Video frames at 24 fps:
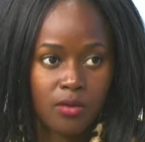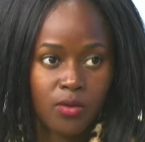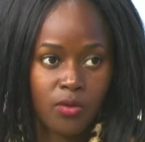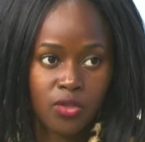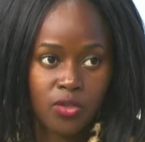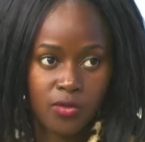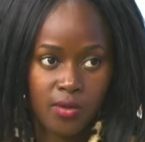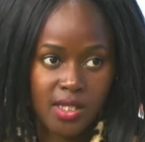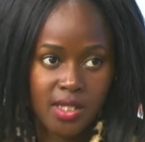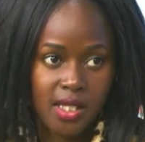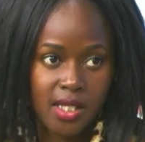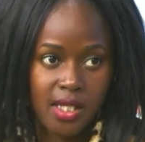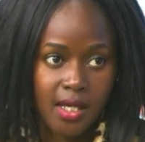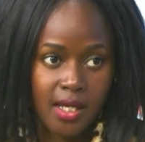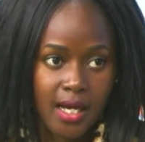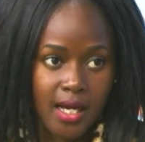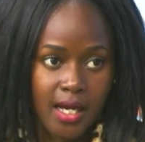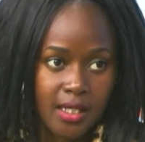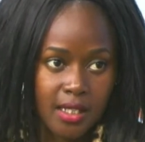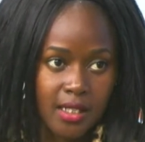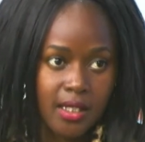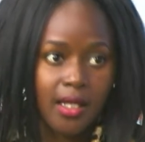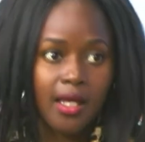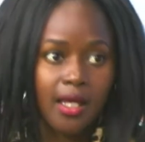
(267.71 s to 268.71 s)
which you say
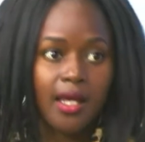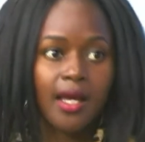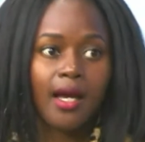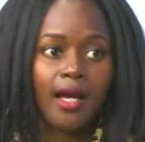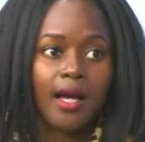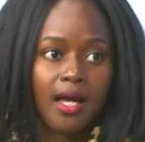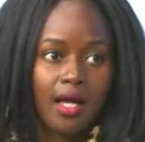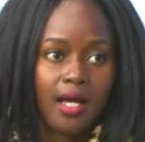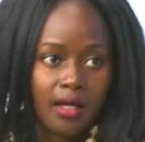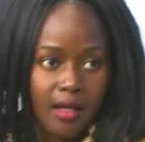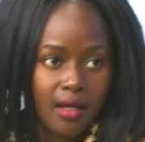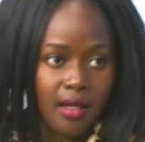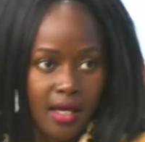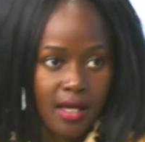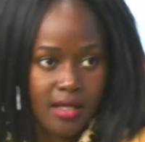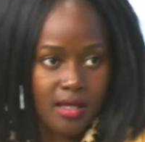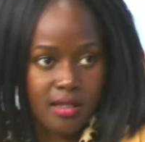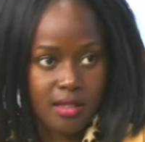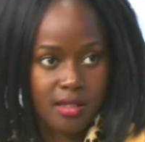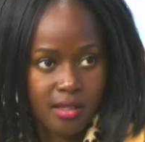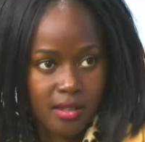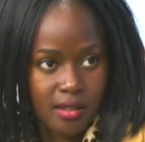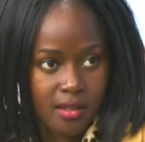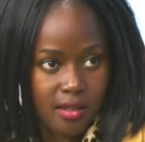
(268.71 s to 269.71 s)
Kanini Kega
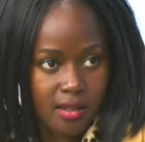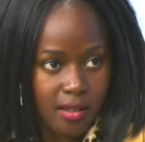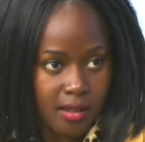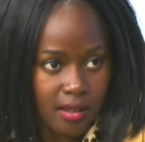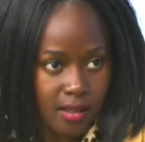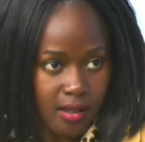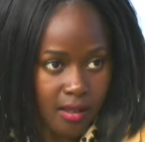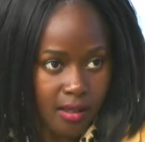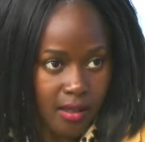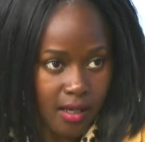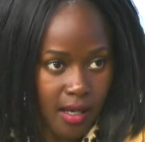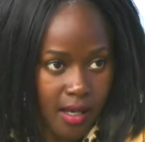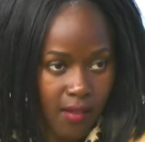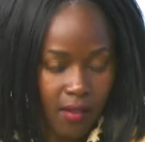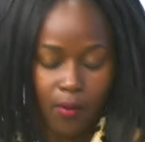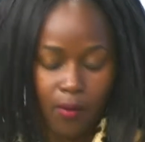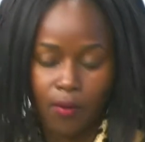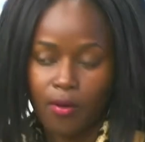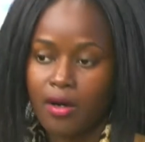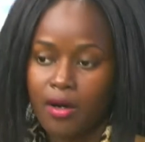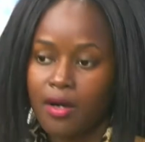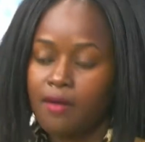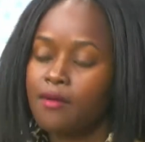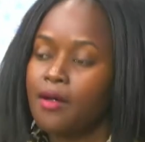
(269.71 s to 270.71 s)
has yes. other
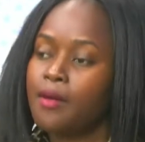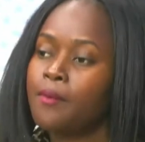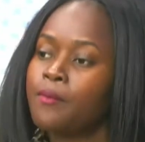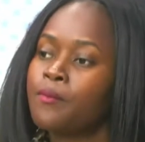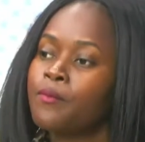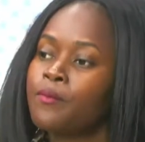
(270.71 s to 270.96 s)
wherever.